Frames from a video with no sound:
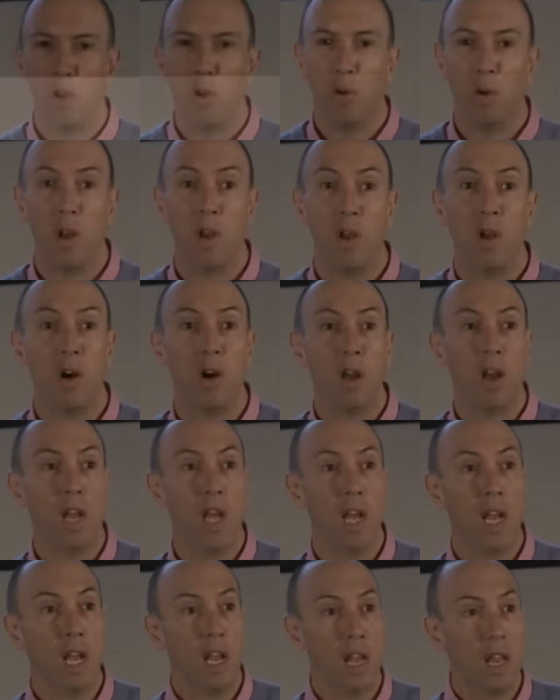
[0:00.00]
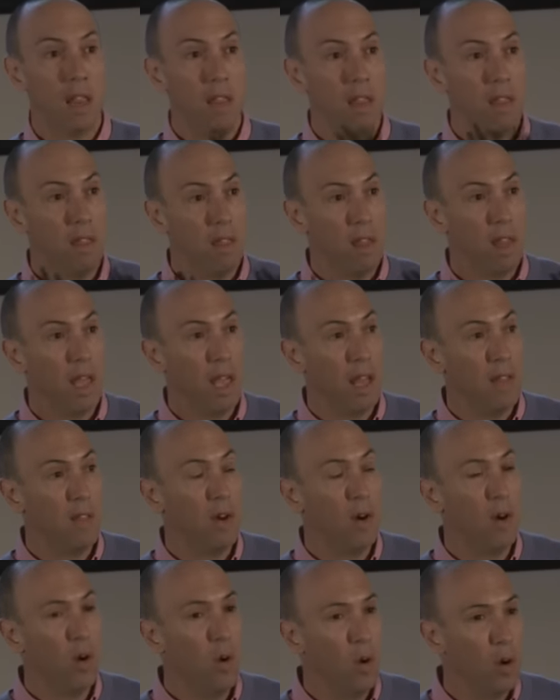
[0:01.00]
who are not in
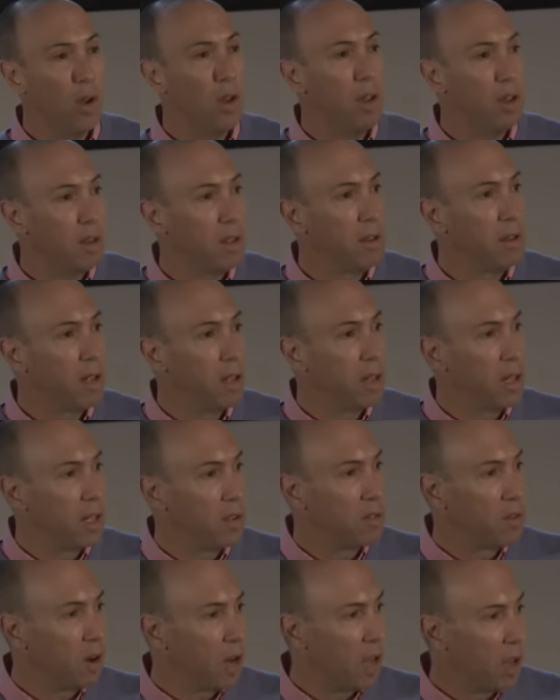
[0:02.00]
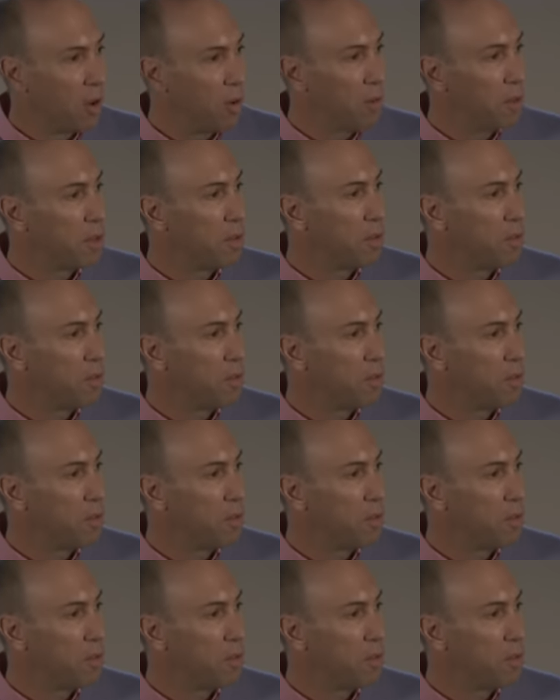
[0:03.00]
the hood, in the sort of health